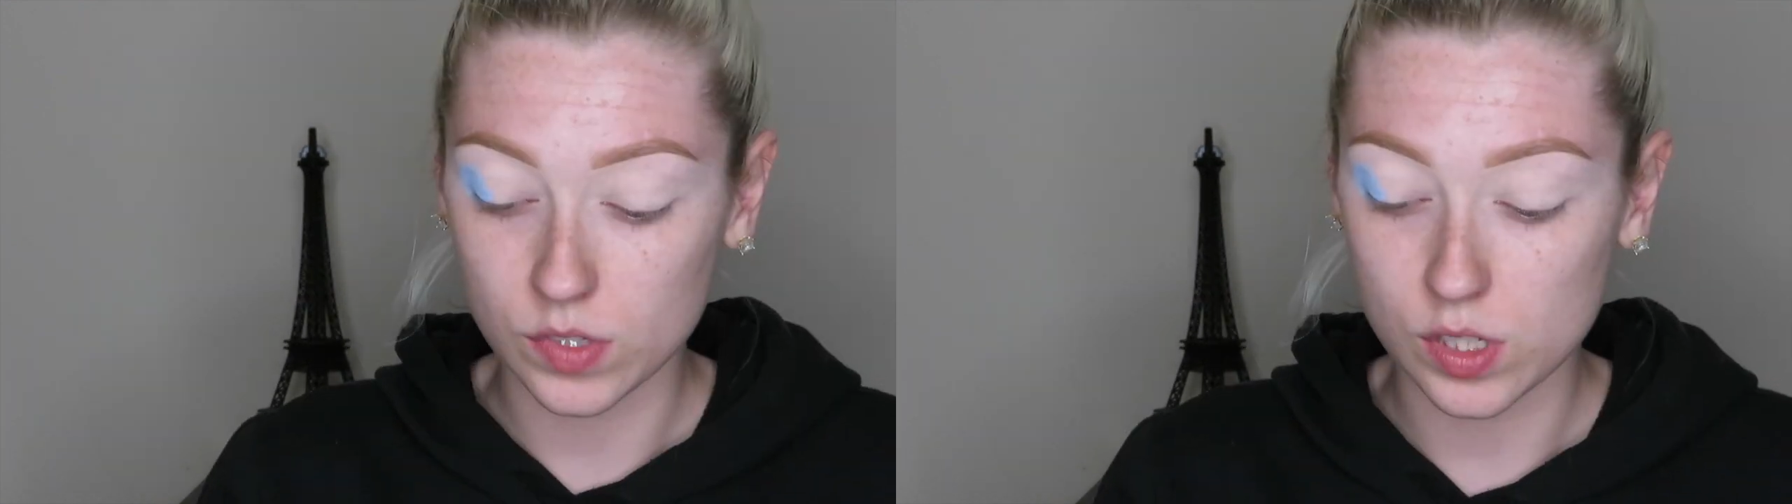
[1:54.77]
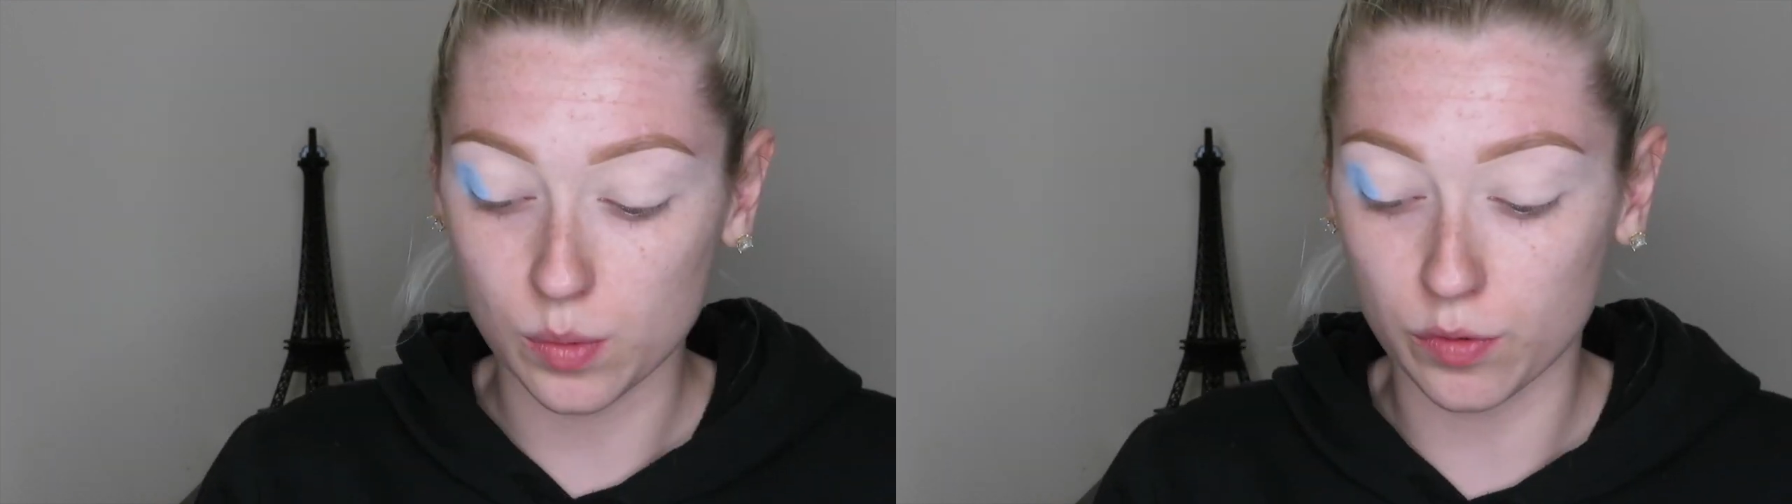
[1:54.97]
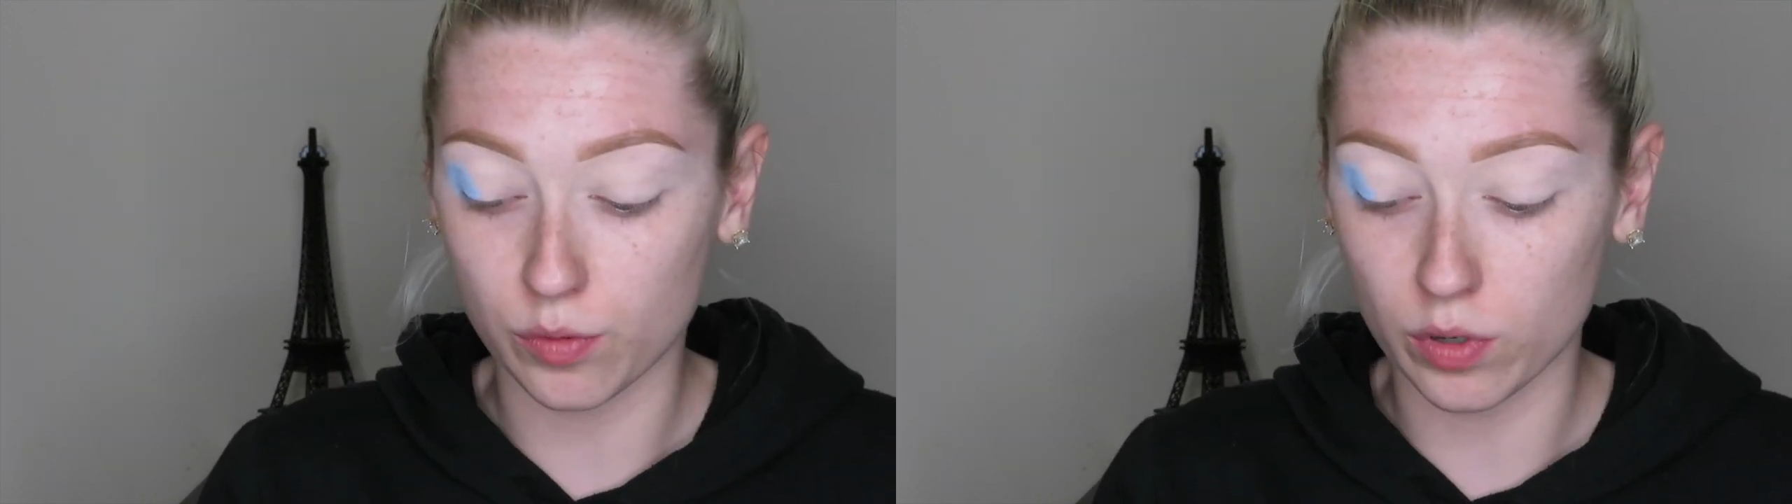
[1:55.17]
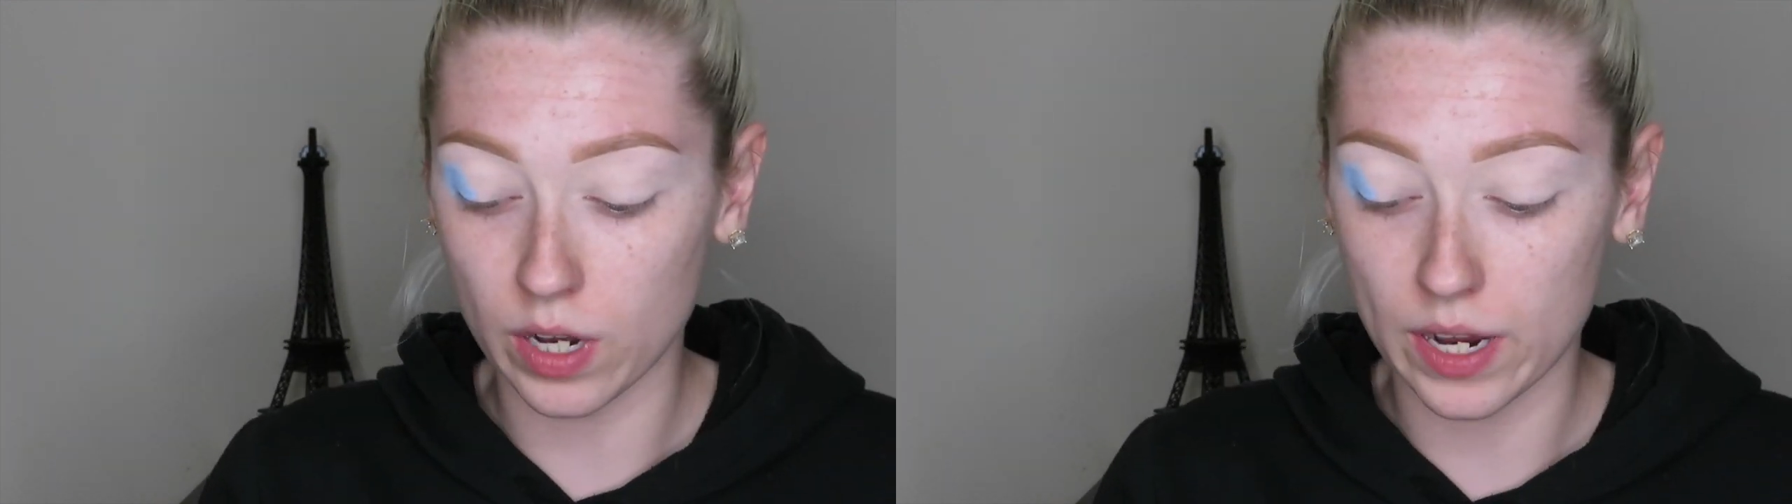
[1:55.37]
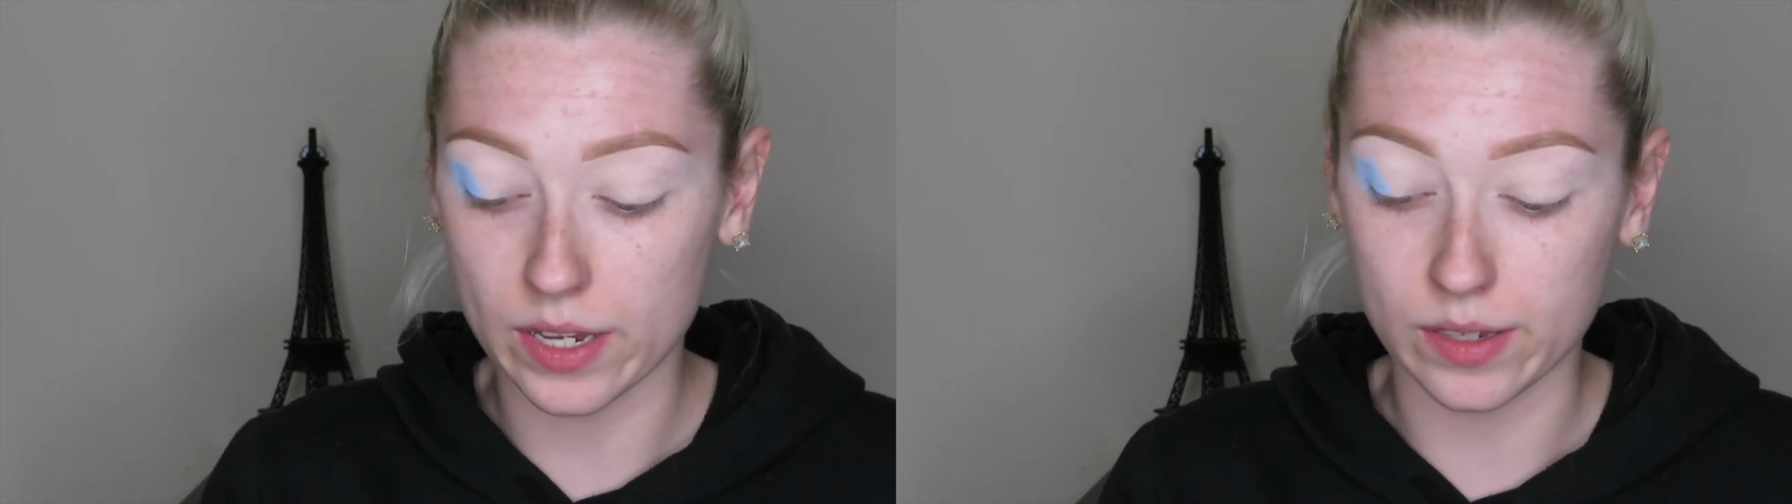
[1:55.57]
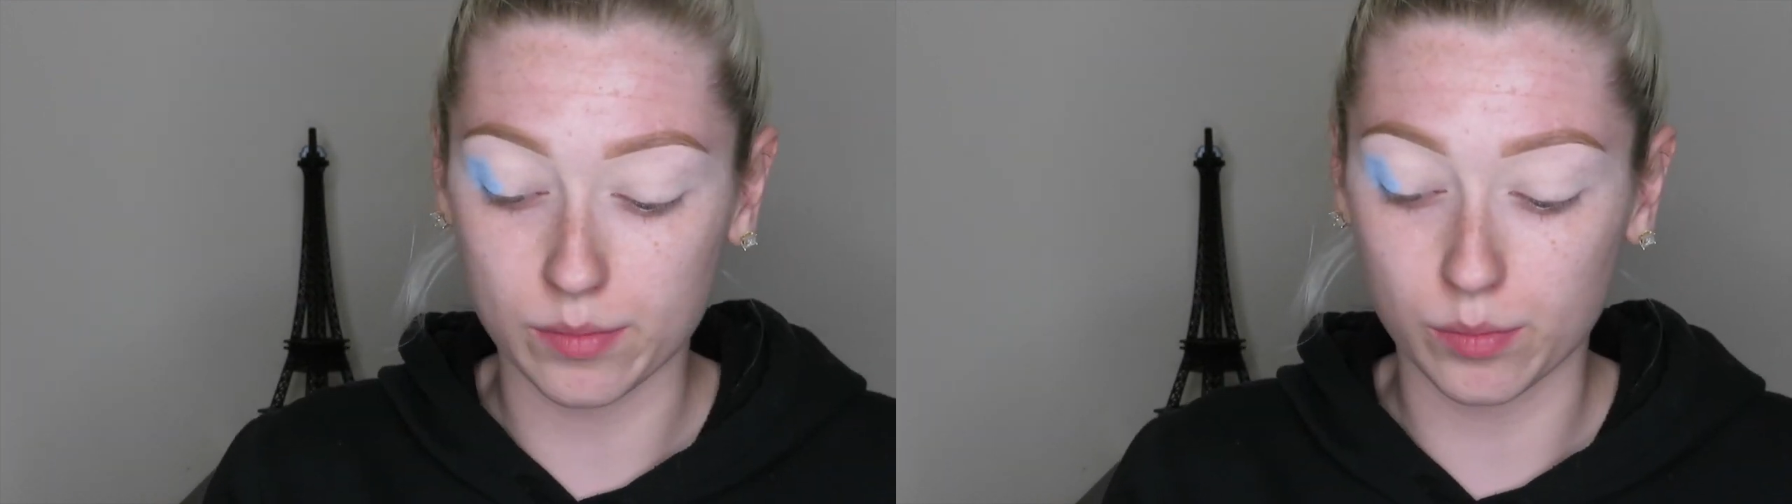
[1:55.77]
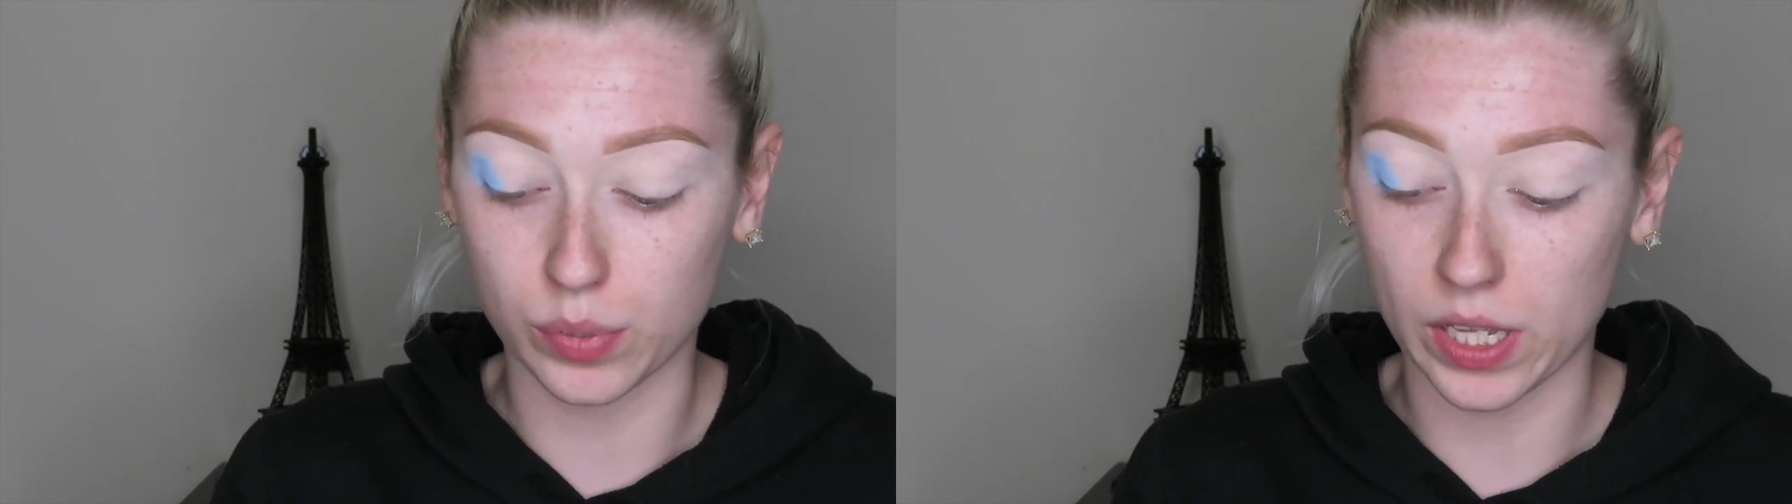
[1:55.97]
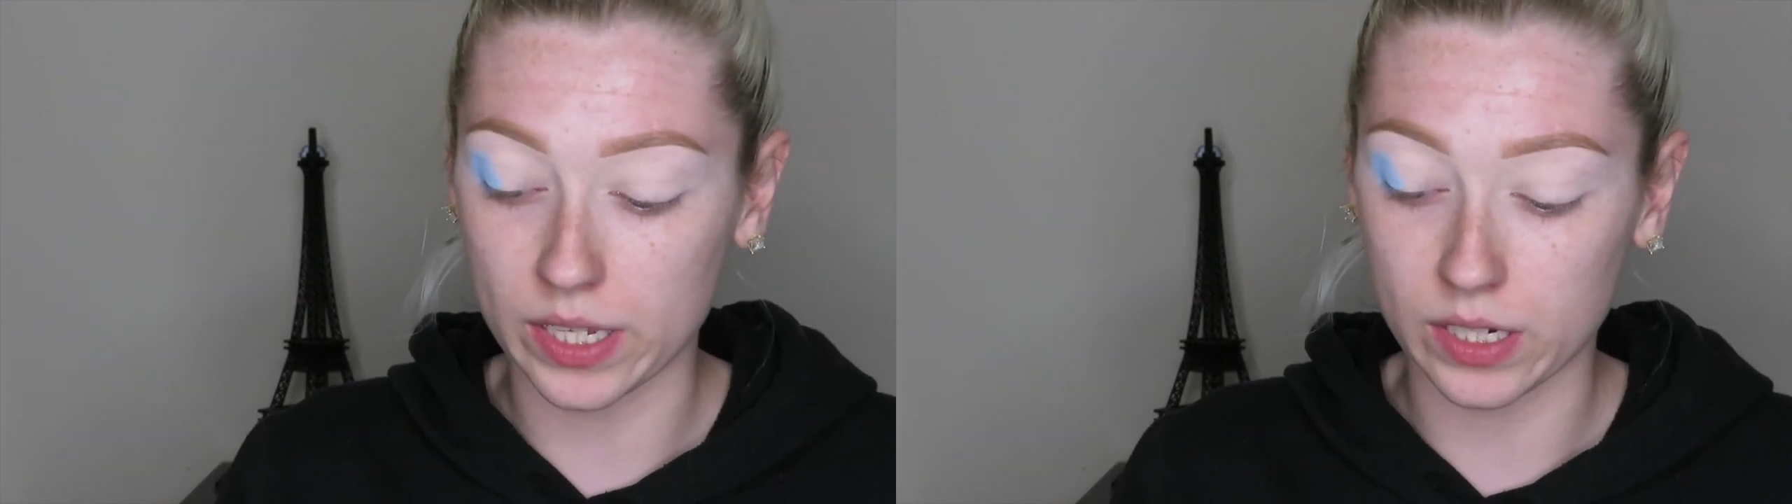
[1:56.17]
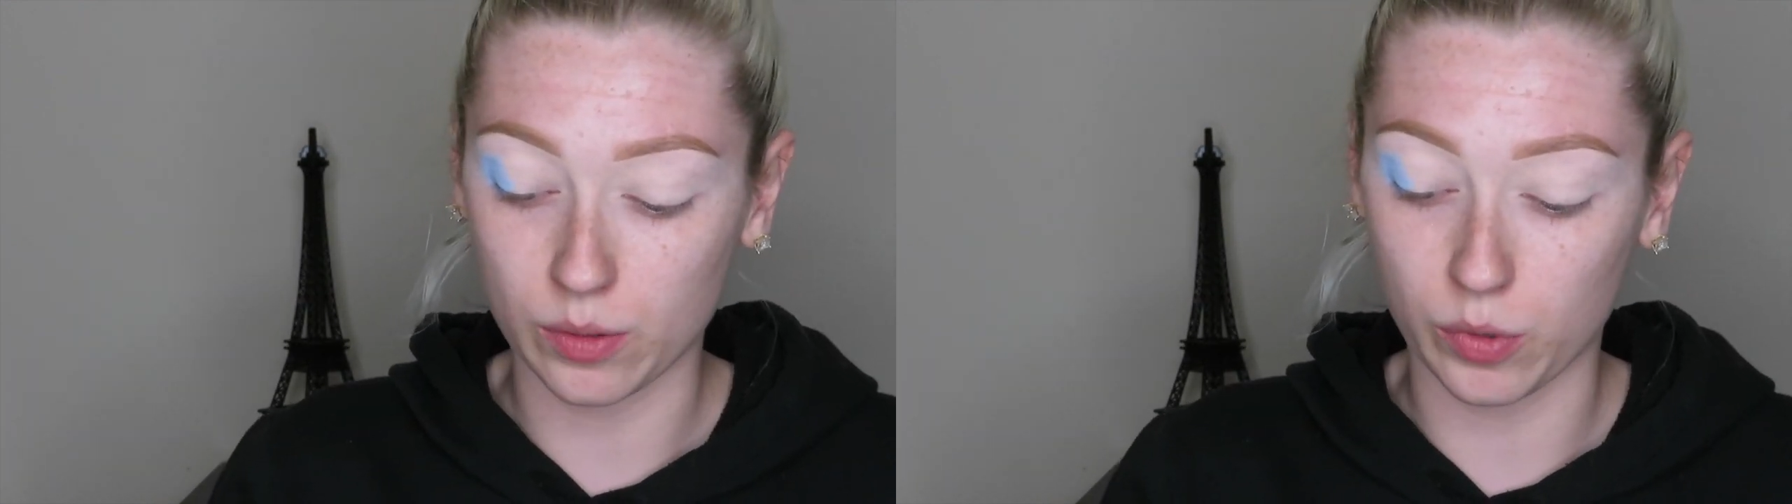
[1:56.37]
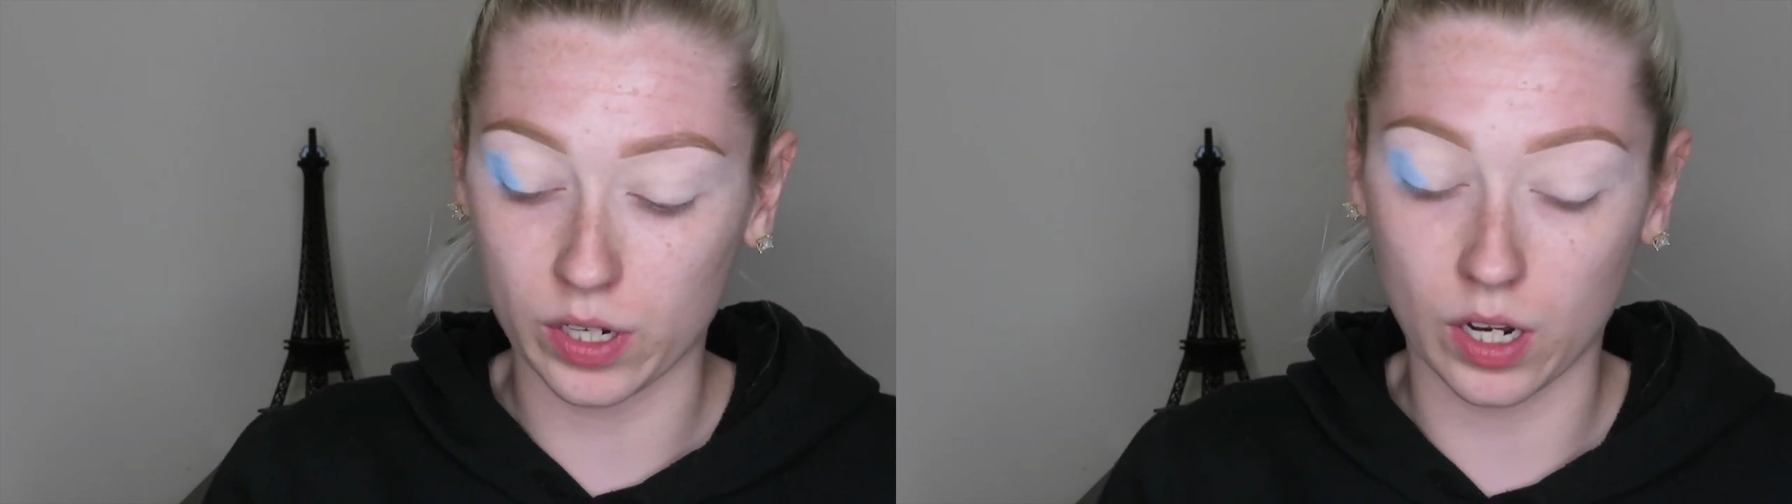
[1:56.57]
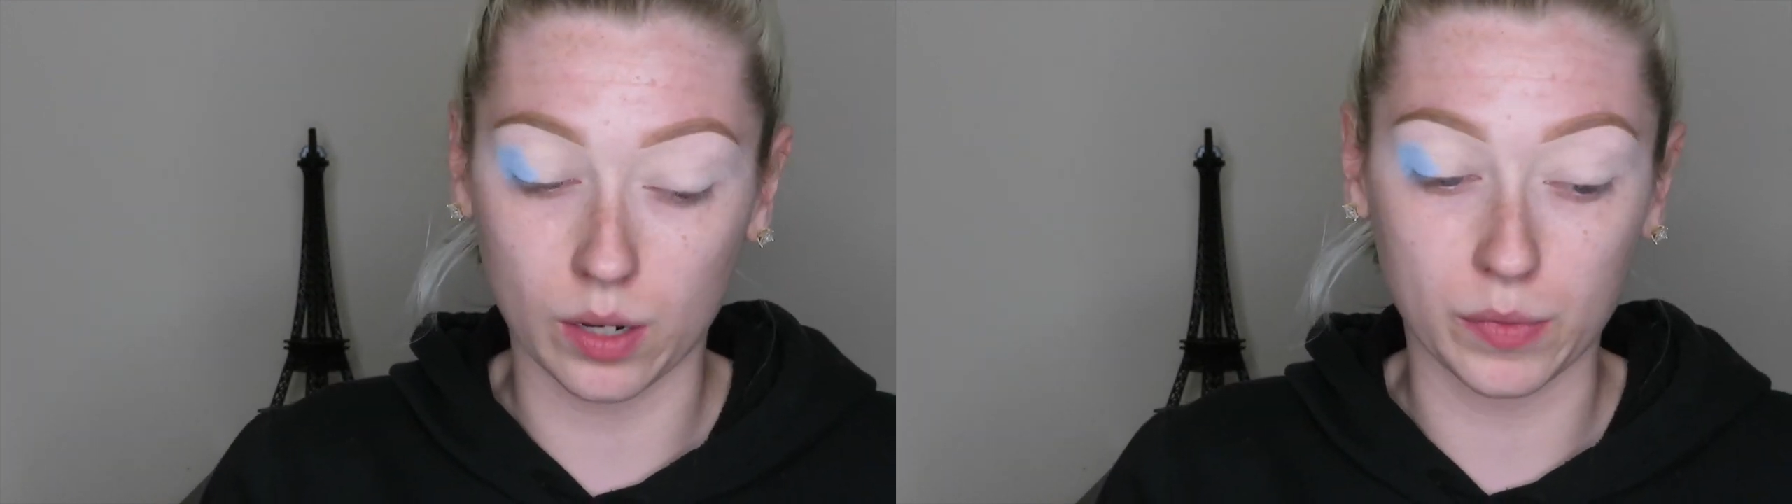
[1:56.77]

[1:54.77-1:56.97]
So before I blend and whatnot,